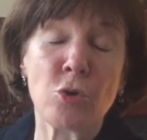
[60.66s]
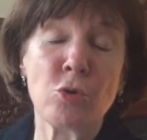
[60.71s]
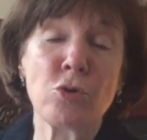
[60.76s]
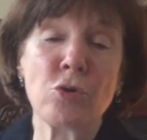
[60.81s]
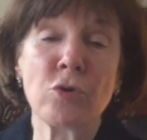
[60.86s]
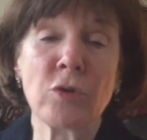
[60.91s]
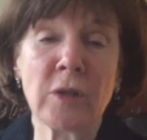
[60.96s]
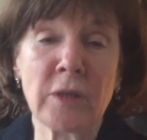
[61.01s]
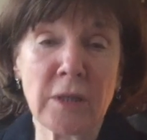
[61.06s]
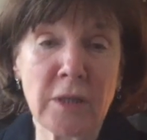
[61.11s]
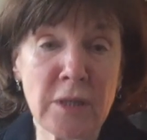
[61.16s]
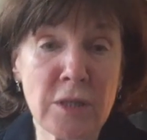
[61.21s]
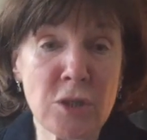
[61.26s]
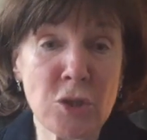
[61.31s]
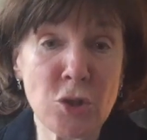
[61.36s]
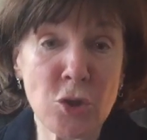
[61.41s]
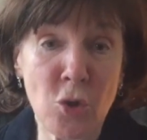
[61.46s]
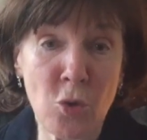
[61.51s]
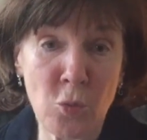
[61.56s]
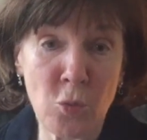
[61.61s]
who you can
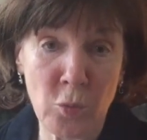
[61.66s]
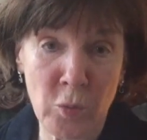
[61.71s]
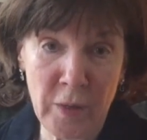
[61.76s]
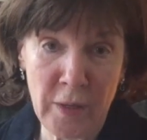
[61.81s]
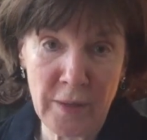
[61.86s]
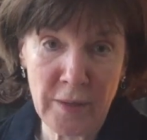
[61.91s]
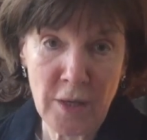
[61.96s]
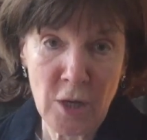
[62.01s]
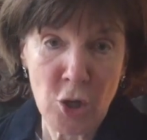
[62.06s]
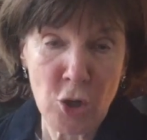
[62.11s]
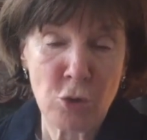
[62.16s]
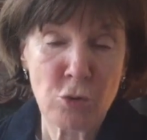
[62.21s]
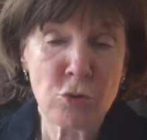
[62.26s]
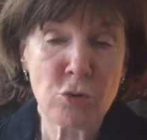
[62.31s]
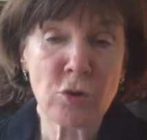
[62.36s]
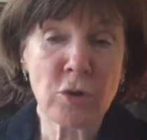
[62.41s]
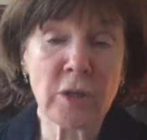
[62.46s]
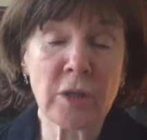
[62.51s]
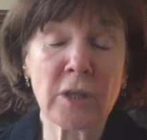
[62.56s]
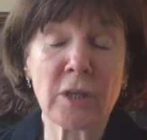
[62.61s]
consult with
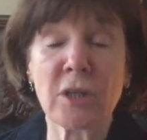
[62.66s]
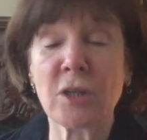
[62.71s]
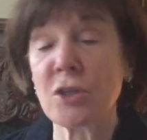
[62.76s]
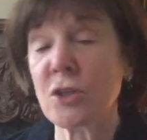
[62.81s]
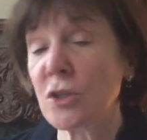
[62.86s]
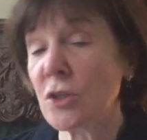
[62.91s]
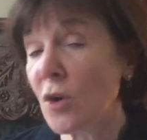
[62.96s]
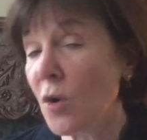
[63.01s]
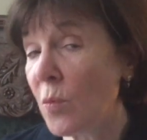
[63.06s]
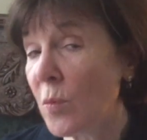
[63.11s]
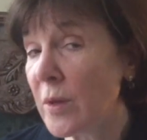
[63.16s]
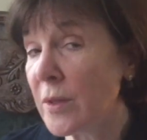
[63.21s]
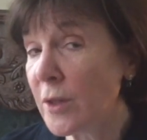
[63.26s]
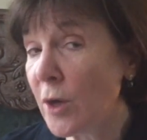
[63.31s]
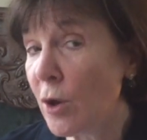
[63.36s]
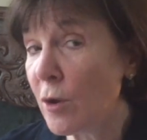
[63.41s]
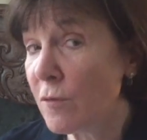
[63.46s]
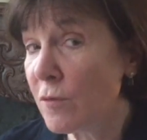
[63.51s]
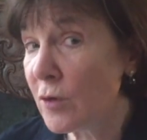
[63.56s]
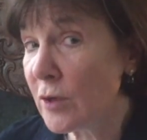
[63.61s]

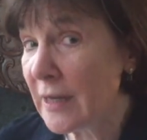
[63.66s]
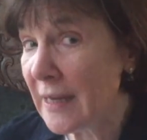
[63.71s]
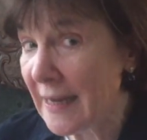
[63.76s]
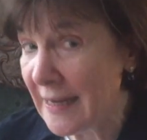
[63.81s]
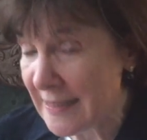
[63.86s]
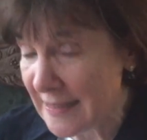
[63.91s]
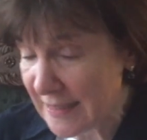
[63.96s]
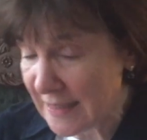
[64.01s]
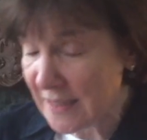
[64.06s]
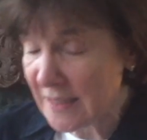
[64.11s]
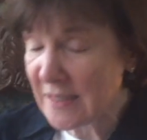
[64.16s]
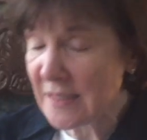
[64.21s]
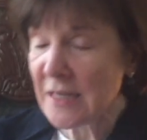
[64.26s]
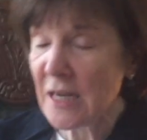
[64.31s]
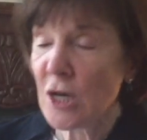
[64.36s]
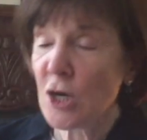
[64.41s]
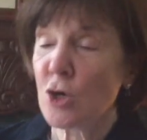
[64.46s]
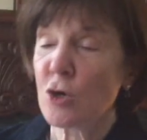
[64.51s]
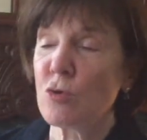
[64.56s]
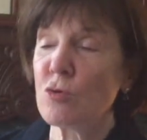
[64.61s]
over cases,
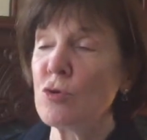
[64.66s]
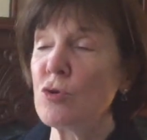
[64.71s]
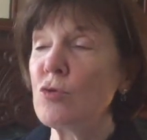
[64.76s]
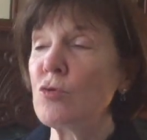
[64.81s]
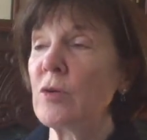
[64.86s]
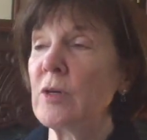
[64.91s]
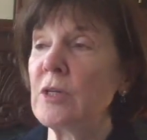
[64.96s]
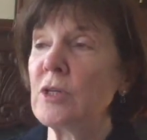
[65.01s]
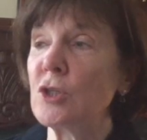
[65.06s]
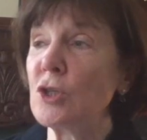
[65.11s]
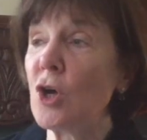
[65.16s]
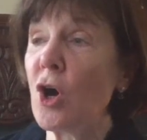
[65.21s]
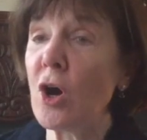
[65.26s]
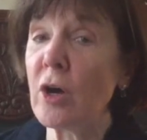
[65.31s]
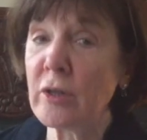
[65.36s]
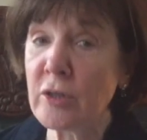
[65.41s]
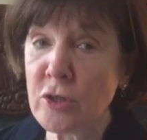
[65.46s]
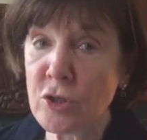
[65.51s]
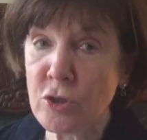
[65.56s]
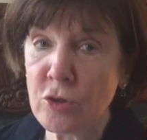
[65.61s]
who you can
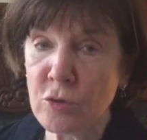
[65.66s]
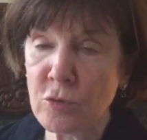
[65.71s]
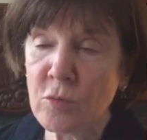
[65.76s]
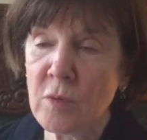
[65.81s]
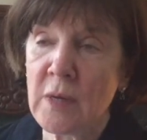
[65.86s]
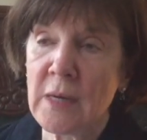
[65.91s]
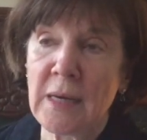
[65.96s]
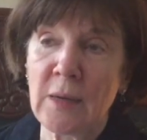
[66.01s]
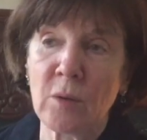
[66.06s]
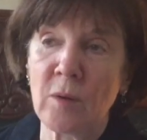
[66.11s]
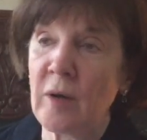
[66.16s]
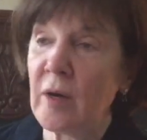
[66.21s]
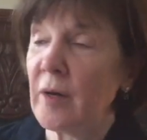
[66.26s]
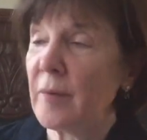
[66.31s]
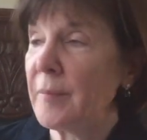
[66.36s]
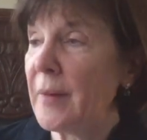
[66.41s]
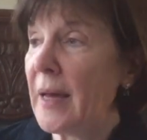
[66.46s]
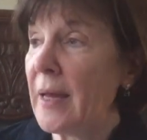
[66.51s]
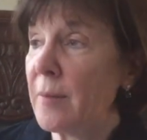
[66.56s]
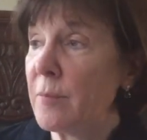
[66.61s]
talk to
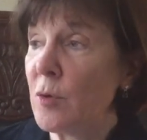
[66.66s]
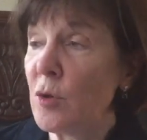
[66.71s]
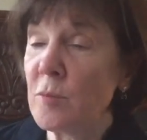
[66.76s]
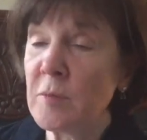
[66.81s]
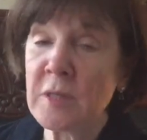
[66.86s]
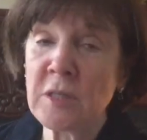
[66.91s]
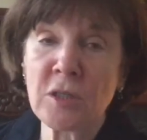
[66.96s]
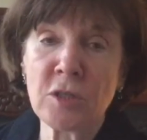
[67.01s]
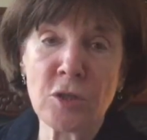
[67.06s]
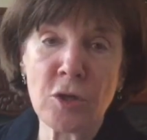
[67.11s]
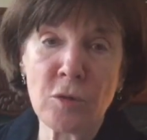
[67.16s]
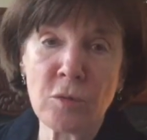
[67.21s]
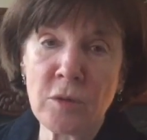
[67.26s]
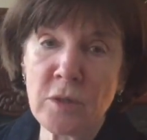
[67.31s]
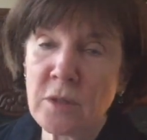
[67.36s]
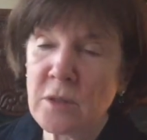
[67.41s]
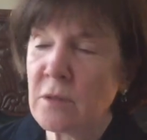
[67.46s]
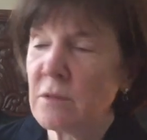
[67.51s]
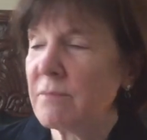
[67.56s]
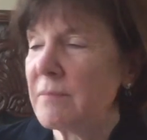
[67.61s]
at a moment's
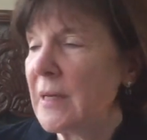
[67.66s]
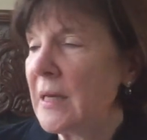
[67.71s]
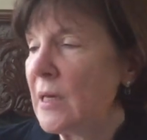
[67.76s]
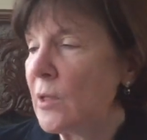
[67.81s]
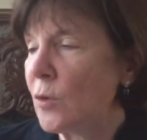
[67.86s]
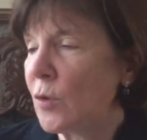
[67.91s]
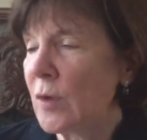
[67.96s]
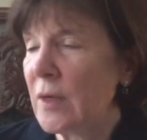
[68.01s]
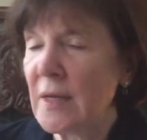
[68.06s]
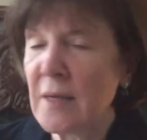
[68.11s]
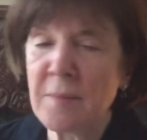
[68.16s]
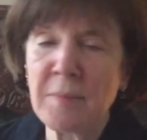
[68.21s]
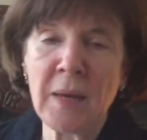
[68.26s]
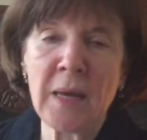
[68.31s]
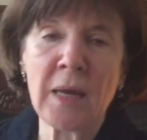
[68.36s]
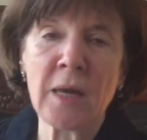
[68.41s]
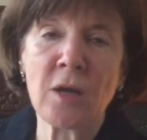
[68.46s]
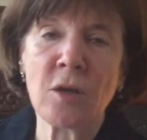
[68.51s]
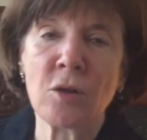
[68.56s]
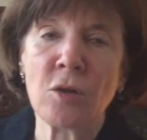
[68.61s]
notice, either
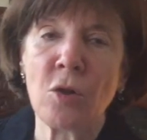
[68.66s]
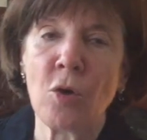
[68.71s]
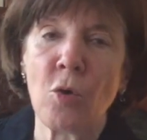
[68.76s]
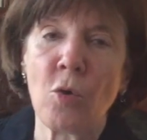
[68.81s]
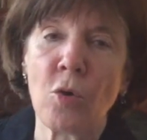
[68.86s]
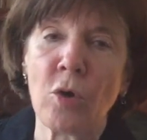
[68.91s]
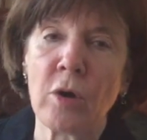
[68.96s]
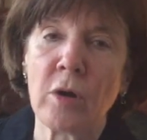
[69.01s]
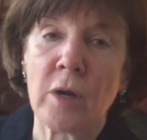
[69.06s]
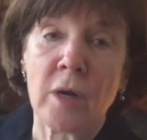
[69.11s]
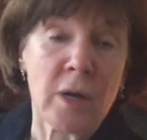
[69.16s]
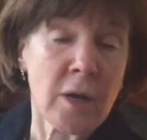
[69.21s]
email or